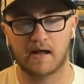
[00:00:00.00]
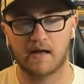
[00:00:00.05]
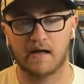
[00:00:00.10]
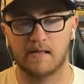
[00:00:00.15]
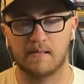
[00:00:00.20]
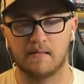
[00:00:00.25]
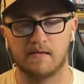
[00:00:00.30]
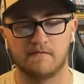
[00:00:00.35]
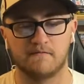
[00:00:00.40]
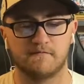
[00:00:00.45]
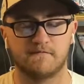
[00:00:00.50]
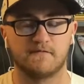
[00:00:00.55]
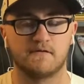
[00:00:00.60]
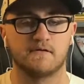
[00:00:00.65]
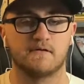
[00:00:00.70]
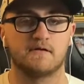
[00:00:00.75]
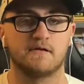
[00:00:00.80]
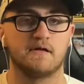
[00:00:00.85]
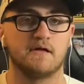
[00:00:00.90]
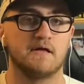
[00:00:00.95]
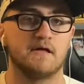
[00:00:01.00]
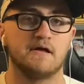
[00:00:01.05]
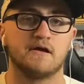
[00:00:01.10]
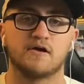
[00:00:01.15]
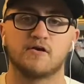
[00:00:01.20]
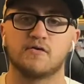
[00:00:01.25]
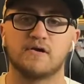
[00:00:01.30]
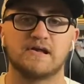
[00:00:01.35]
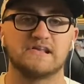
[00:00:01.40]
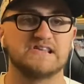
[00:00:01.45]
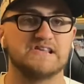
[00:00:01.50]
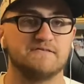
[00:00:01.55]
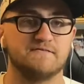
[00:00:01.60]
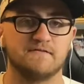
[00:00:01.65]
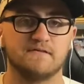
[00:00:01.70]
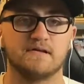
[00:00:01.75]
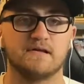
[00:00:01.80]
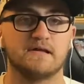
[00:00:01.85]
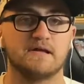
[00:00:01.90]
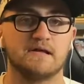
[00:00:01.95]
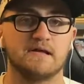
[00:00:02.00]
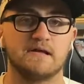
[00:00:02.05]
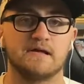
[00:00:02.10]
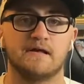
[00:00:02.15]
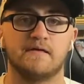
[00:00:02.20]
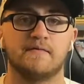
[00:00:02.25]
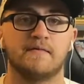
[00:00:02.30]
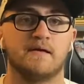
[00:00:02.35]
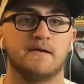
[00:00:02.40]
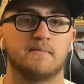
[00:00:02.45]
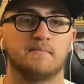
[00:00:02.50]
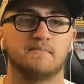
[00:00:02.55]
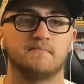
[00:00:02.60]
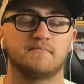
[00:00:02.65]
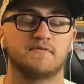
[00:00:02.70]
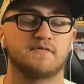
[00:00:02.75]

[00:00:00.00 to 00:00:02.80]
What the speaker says: I love the creativity and them